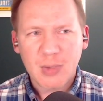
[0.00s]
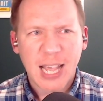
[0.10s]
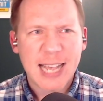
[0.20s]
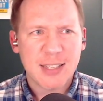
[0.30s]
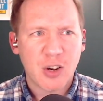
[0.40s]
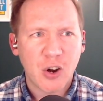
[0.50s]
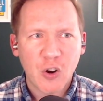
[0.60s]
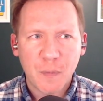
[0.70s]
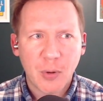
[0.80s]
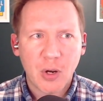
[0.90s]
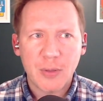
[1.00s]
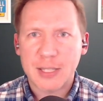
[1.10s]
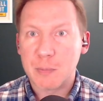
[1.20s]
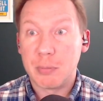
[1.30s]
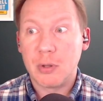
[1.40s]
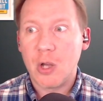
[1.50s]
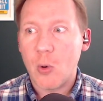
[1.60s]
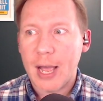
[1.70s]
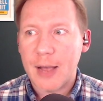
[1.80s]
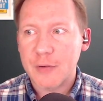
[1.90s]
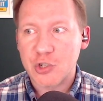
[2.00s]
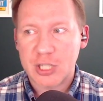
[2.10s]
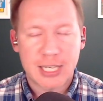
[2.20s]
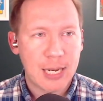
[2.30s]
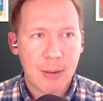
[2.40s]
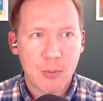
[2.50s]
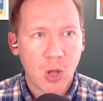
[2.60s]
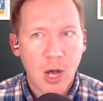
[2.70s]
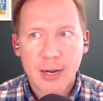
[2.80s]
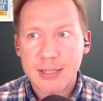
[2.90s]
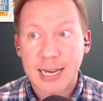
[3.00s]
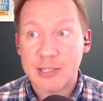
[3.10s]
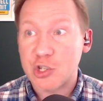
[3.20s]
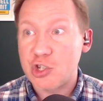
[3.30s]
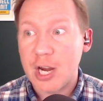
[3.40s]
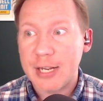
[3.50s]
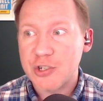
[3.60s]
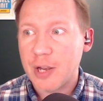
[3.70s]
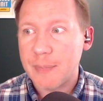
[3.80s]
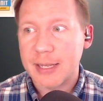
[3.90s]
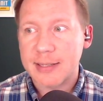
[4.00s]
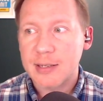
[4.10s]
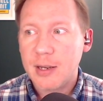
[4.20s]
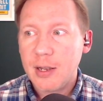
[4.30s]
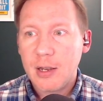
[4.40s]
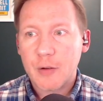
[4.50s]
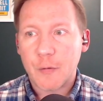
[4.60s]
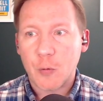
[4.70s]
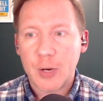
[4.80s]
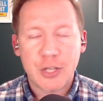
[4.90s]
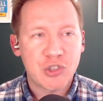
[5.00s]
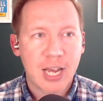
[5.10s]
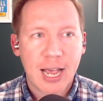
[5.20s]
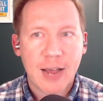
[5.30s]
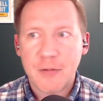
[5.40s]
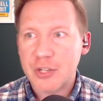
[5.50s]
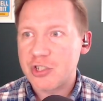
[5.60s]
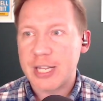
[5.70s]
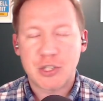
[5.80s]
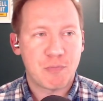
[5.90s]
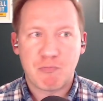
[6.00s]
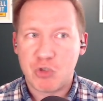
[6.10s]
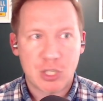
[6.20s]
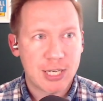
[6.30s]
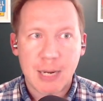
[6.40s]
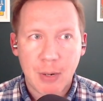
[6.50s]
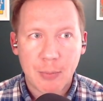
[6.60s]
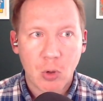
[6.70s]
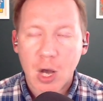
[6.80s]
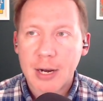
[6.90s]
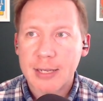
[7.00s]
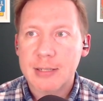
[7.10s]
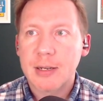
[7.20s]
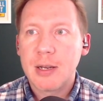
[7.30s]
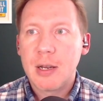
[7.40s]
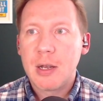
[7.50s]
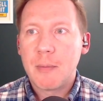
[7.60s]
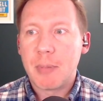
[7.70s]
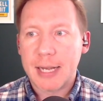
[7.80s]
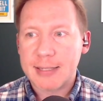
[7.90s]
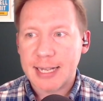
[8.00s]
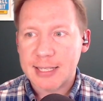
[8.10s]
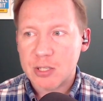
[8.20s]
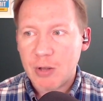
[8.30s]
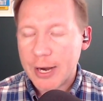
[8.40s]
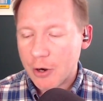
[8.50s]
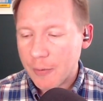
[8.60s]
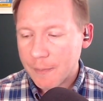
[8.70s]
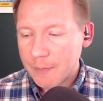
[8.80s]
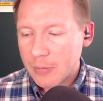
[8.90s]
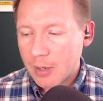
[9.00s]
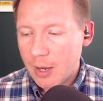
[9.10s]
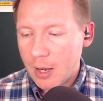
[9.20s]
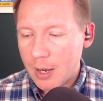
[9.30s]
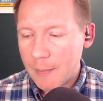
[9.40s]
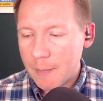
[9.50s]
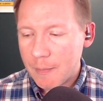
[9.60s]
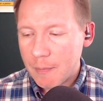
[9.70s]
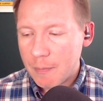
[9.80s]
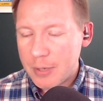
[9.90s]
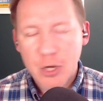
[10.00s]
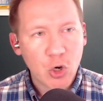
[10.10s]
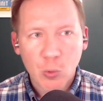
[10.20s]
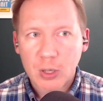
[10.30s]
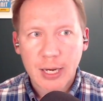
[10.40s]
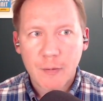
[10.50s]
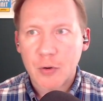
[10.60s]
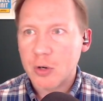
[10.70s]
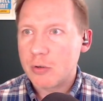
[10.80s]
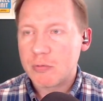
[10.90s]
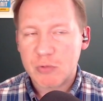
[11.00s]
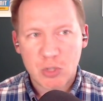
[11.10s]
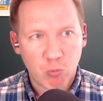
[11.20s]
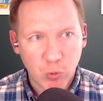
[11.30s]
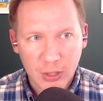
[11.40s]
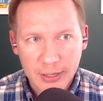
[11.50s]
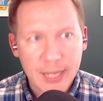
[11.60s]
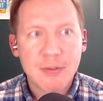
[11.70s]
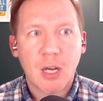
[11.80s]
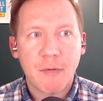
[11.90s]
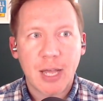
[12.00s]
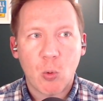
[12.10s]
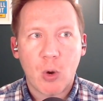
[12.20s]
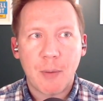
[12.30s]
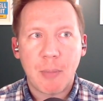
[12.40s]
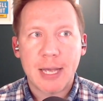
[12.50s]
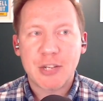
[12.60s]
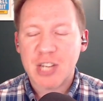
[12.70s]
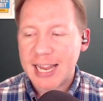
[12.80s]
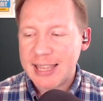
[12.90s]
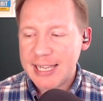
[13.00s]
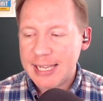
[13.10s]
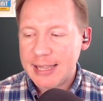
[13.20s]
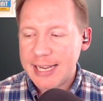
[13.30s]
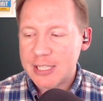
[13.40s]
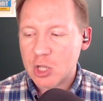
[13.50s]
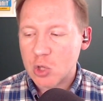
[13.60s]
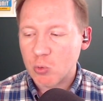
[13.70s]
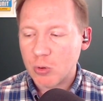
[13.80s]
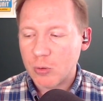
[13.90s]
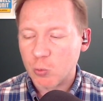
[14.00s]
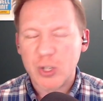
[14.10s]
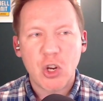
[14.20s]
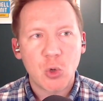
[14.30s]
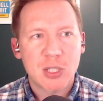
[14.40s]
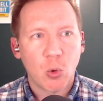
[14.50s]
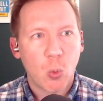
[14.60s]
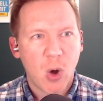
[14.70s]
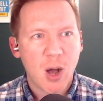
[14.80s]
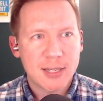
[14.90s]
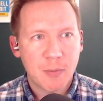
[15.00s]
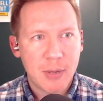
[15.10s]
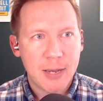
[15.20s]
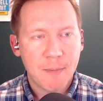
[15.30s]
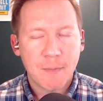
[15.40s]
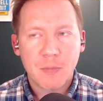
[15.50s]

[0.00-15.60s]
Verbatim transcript: Has a curveball that's below average just to keep people honest. Has a changeup that's fringe to average that's just to keep people honest. But it's that slider. Pure reliever. Lives off that one pitch. I think he needs to reduce the walks a bit.